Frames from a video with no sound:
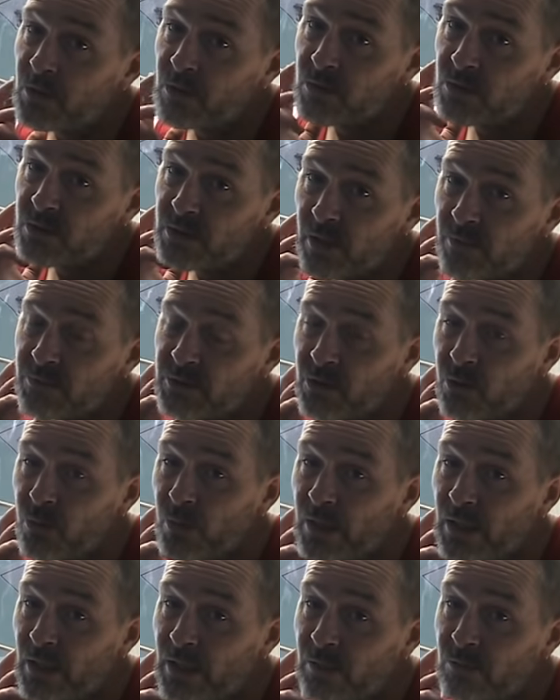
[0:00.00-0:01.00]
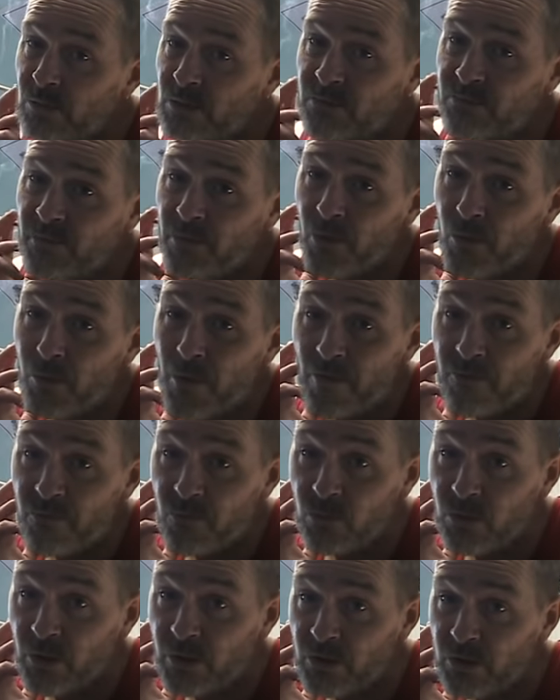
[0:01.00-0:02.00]
who subsequently was very
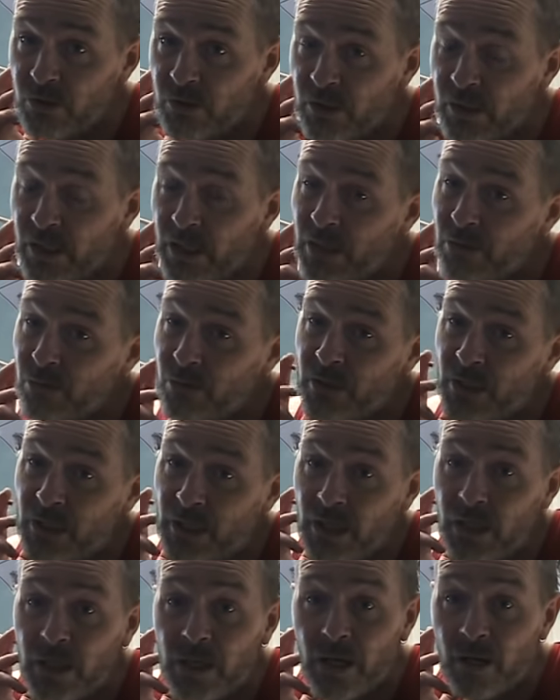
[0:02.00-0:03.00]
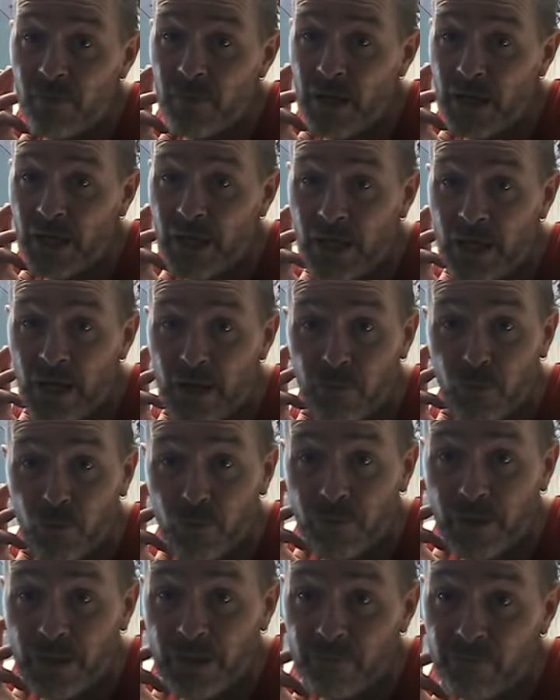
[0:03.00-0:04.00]
muffled. I couldn't hear and then ended up hanging up
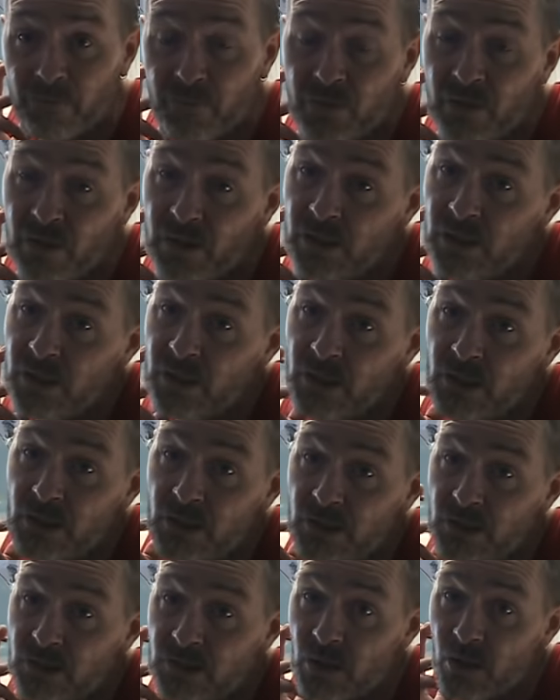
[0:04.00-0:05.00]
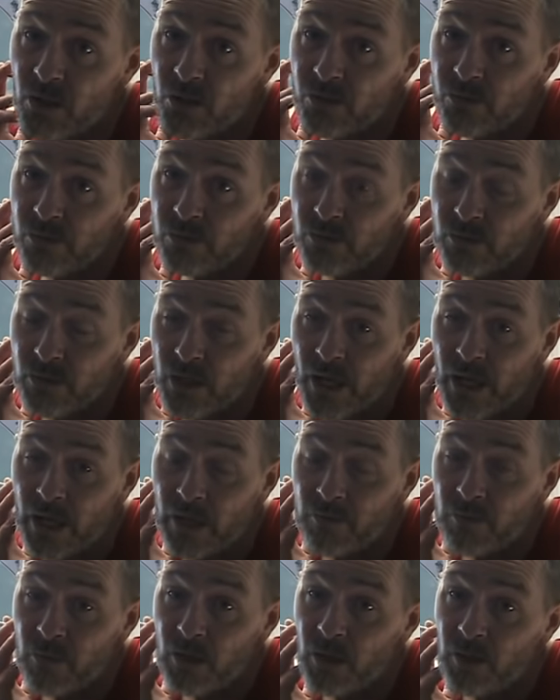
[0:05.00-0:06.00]
on me. So,
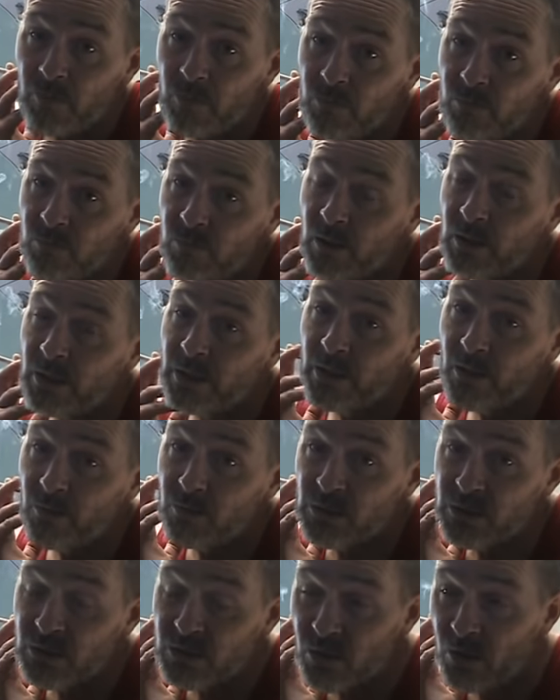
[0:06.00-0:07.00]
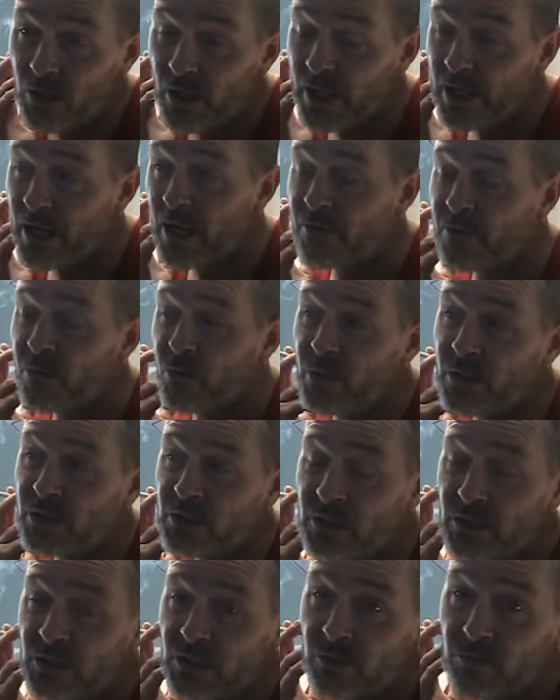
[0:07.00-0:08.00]
um, and I was still had other
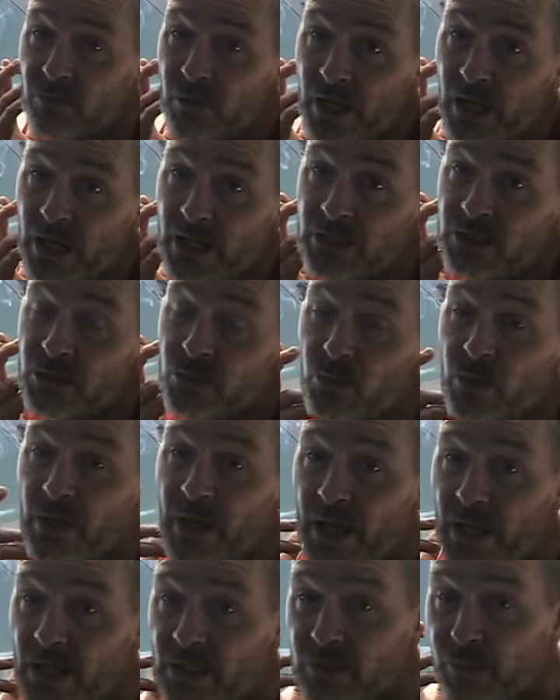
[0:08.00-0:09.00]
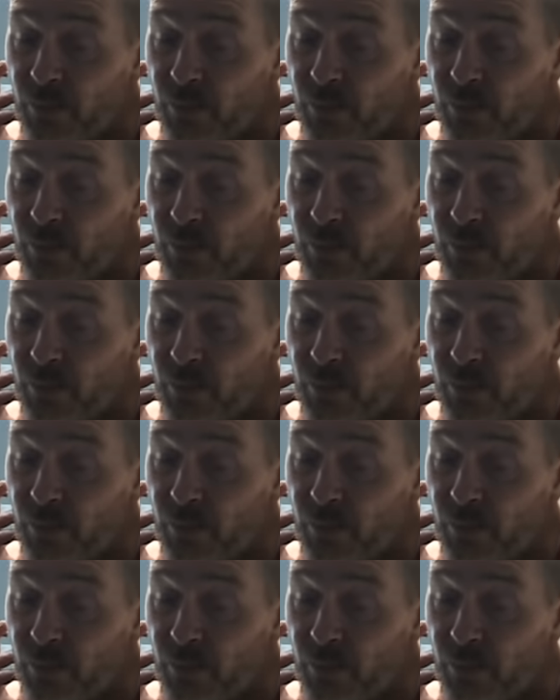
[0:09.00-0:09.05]
questions in regards to accounts